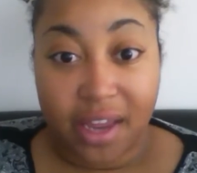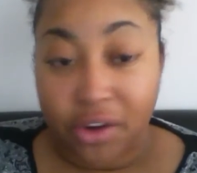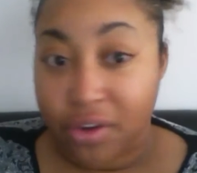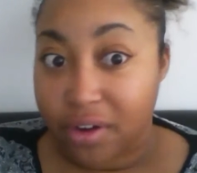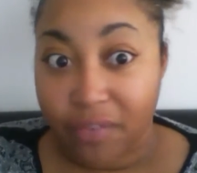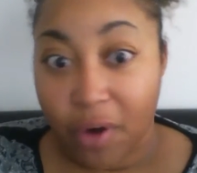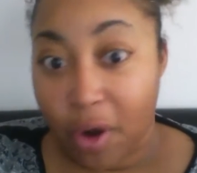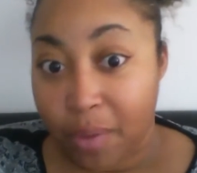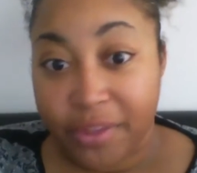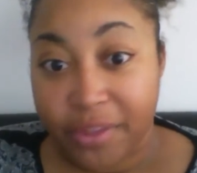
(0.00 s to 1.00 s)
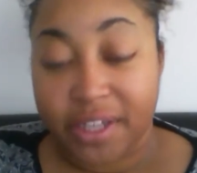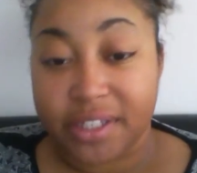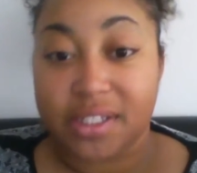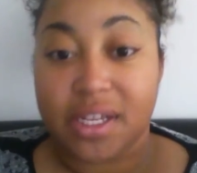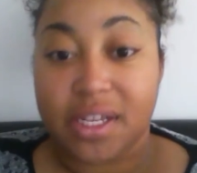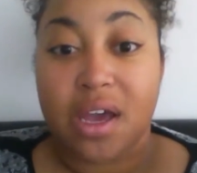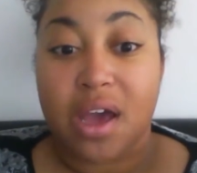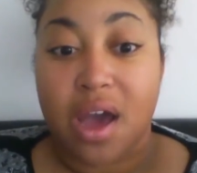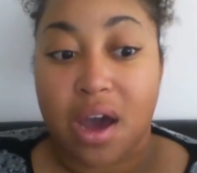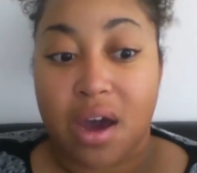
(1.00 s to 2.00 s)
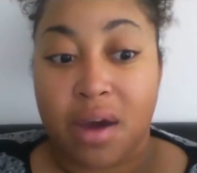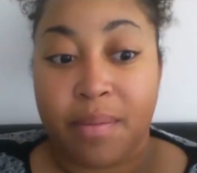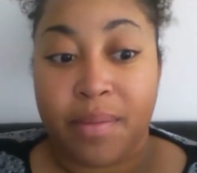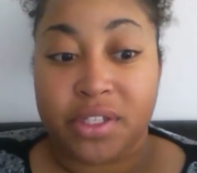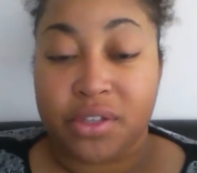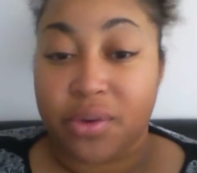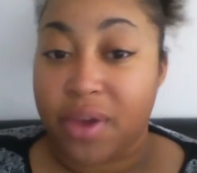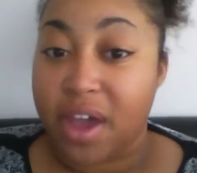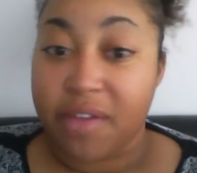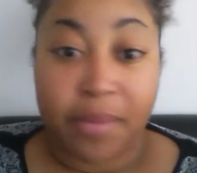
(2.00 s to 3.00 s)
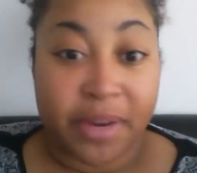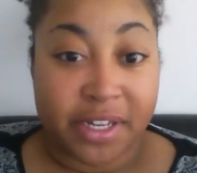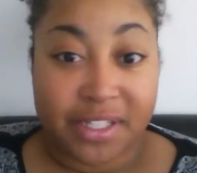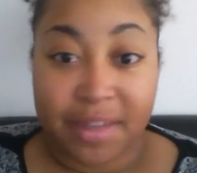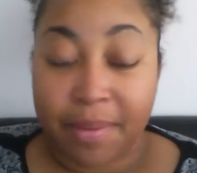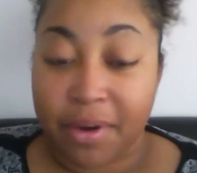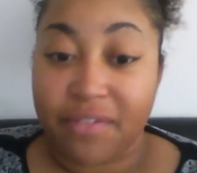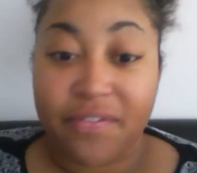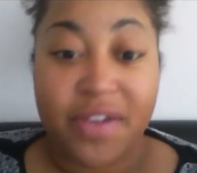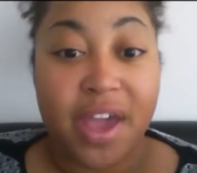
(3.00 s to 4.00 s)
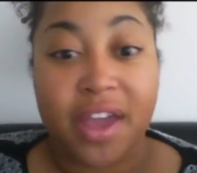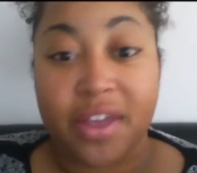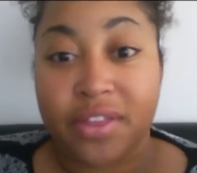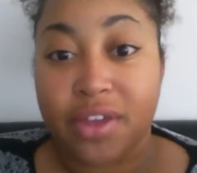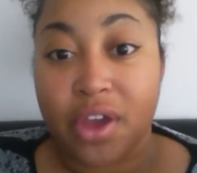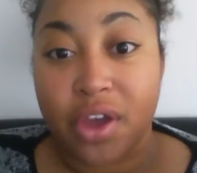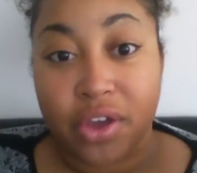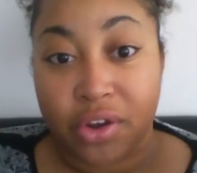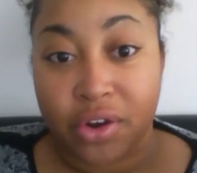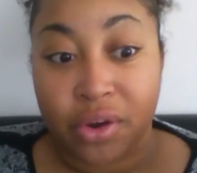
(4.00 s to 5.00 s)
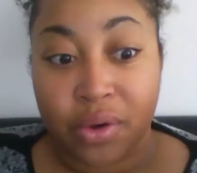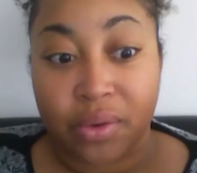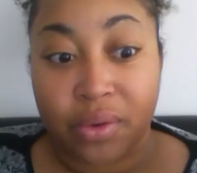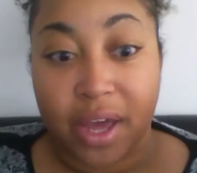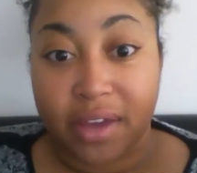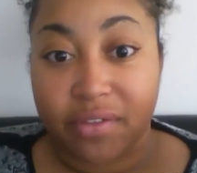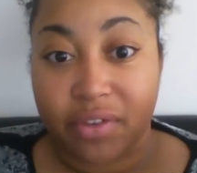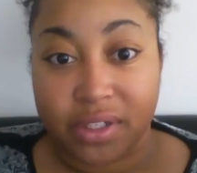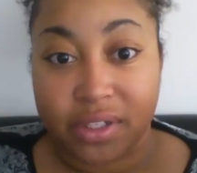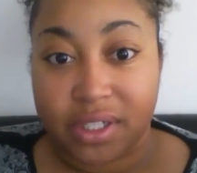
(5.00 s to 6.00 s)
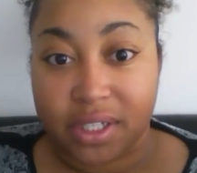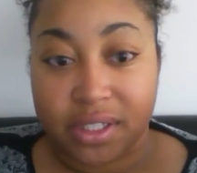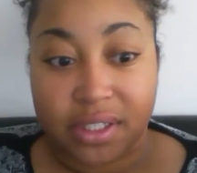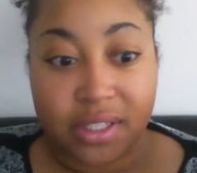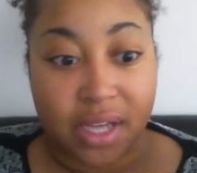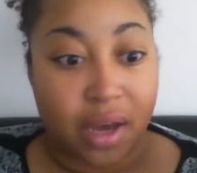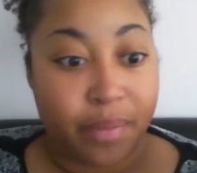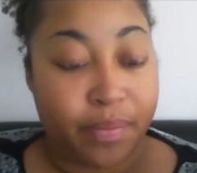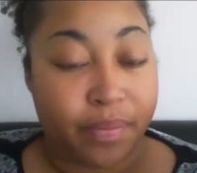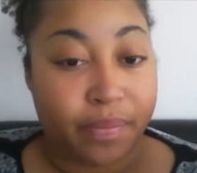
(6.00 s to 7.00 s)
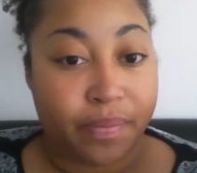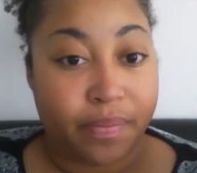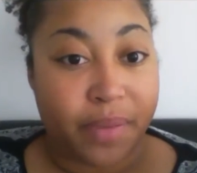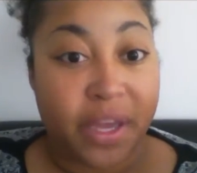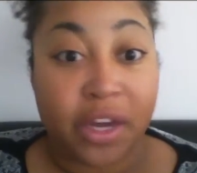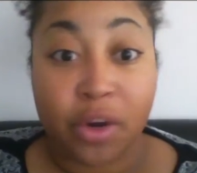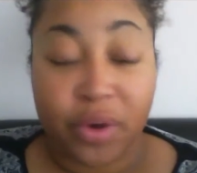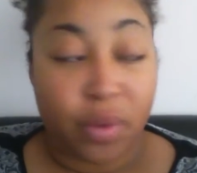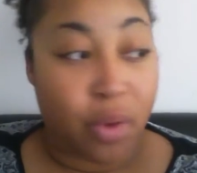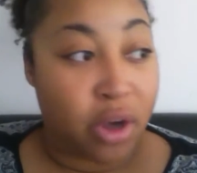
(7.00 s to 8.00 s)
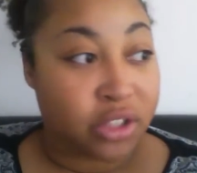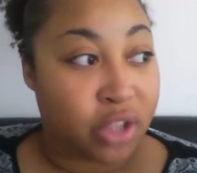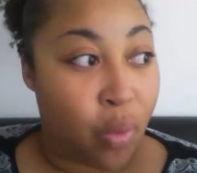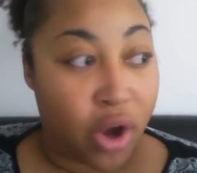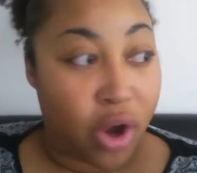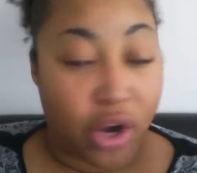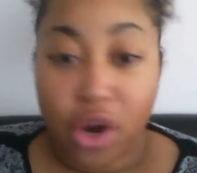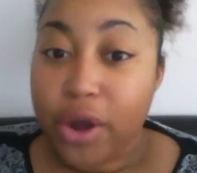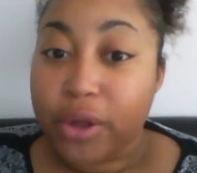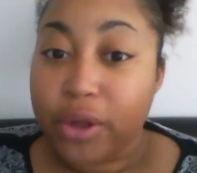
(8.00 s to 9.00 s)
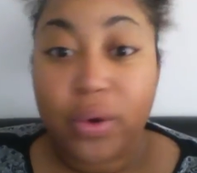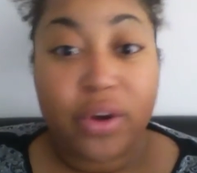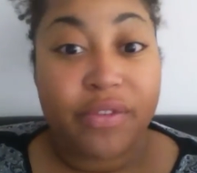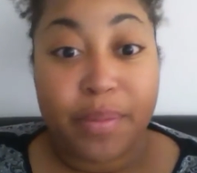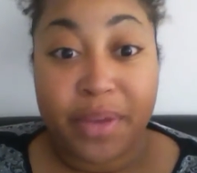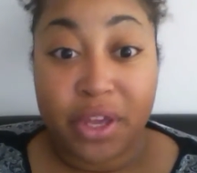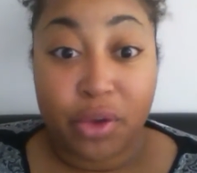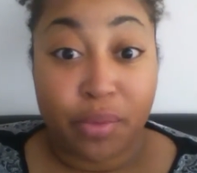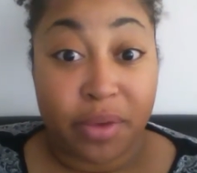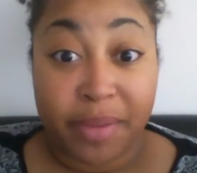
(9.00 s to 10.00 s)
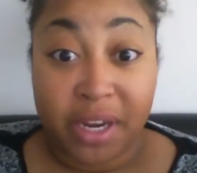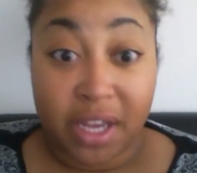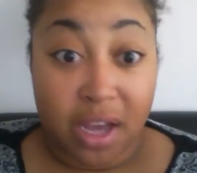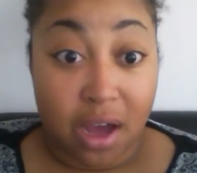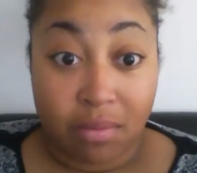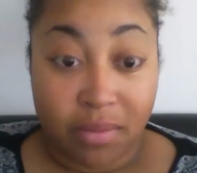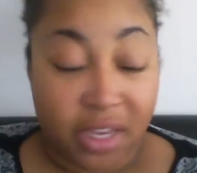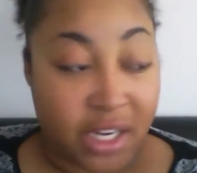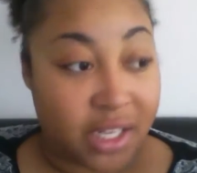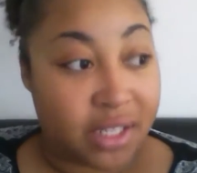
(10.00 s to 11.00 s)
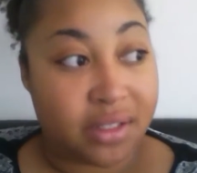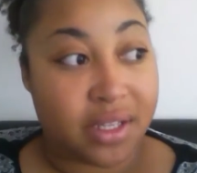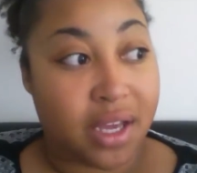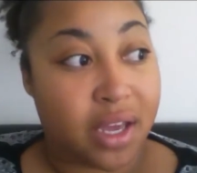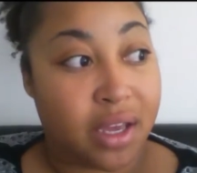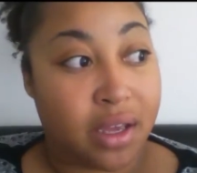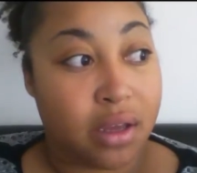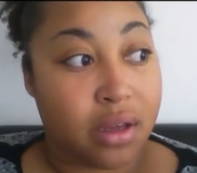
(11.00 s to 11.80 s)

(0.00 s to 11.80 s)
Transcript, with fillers: Can you confirm this? Um, is it okay for me to step out on faith? You know, like for instance, uh, Peter when he walks on water. Lord, if it be you, bid me to come. He didn't say,